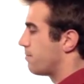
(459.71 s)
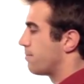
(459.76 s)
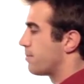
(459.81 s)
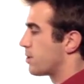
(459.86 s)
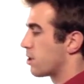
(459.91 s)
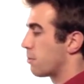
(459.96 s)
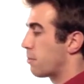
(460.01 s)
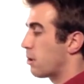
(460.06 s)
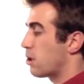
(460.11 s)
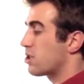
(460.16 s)

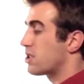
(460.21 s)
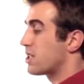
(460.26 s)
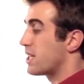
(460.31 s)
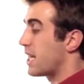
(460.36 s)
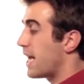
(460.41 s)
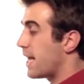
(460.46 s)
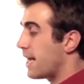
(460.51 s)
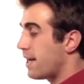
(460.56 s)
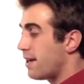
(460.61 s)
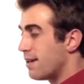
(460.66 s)
So person
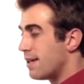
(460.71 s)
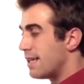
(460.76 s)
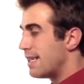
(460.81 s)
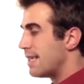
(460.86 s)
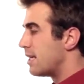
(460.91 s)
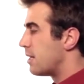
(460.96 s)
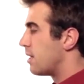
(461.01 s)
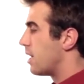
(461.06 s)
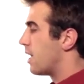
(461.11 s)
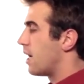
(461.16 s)
A,
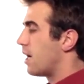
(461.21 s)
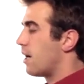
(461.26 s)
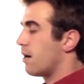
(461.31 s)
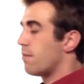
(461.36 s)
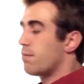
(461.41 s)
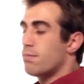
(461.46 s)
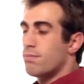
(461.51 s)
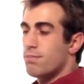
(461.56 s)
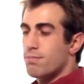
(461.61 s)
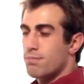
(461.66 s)

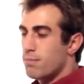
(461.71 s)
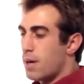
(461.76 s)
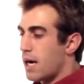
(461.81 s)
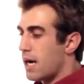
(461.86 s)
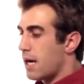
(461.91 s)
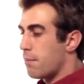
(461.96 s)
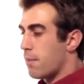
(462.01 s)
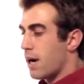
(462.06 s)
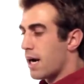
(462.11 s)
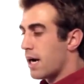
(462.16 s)

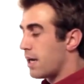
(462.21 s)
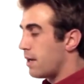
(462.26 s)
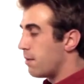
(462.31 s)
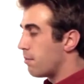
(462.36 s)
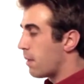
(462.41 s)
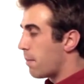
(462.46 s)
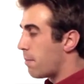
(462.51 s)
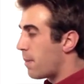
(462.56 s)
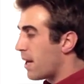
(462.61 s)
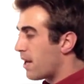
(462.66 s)

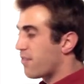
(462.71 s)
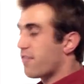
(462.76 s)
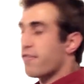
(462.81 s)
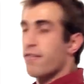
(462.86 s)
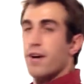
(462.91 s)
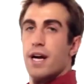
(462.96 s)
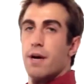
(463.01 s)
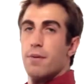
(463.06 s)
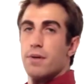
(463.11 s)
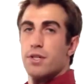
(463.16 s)
my best
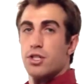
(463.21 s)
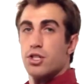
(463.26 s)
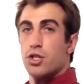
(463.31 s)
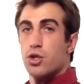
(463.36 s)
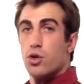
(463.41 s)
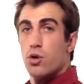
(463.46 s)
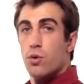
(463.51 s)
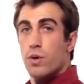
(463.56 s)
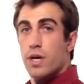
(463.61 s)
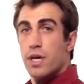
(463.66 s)
friend I went to
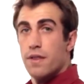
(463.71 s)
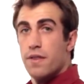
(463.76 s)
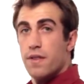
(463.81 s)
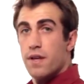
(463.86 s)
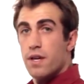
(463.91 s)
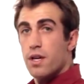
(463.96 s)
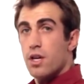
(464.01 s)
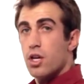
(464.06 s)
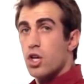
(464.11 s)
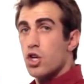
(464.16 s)
school with,
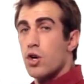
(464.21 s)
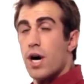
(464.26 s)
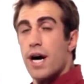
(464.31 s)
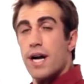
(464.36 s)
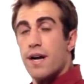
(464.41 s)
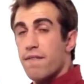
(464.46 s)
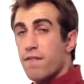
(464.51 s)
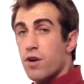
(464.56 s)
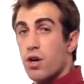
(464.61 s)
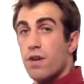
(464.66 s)

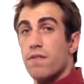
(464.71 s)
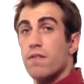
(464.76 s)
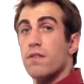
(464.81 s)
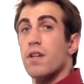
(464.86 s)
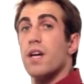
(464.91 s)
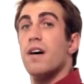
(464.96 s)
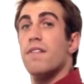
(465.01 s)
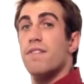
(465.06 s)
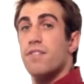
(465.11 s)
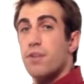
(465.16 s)
tried a Verve,
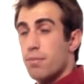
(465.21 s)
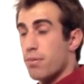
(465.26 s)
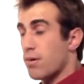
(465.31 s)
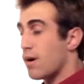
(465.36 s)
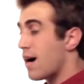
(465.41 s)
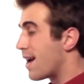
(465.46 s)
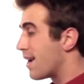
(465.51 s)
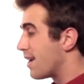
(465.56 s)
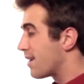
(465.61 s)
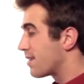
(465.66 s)
loves the
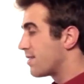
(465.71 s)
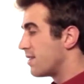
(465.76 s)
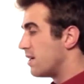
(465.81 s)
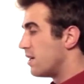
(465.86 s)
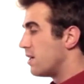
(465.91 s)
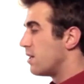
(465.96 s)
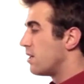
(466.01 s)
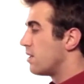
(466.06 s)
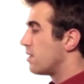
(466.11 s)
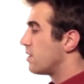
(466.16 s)
product,
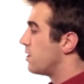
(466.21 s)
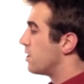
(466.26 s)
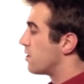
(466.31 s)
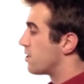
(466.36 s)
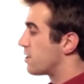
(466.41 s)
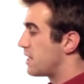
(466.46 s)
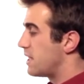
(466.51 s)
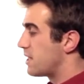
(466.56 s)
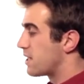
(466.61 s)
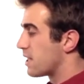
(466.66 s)

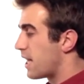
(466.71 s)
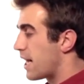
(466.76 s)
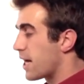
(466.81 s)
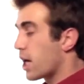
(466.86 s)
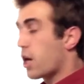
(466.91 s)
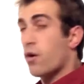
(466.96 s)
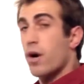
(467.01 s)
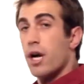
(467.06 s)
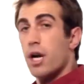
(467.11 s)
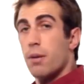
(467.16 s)
sees a lot
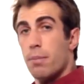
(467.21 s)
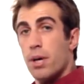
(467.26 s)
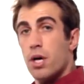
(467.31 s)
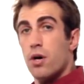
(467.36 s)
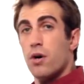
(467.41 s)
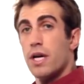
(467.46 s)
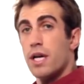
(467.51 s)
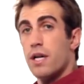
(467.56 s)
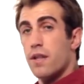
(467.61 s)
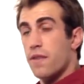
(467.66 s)
of
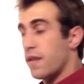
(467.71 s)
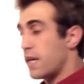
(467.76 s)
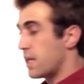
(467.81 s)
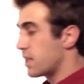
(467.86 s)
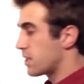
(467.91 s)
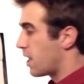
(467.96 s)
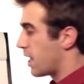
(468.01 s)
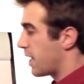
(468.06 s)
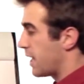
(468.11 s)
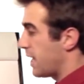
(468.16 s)
credibility and
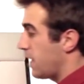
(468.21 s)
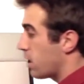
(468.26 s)
things on it.